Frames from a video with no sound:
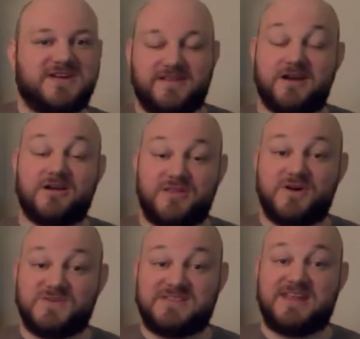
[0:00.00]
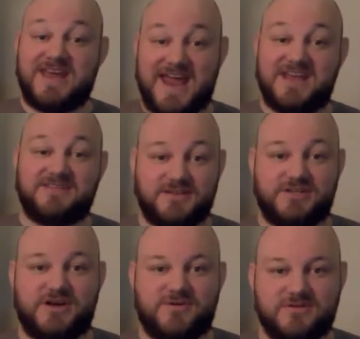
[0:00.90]
and there are those that hate the
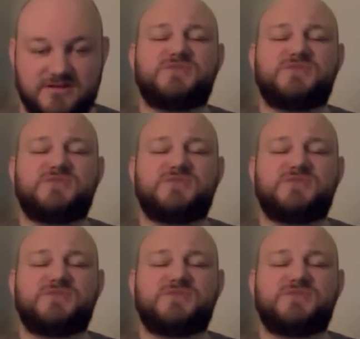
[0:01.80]
show.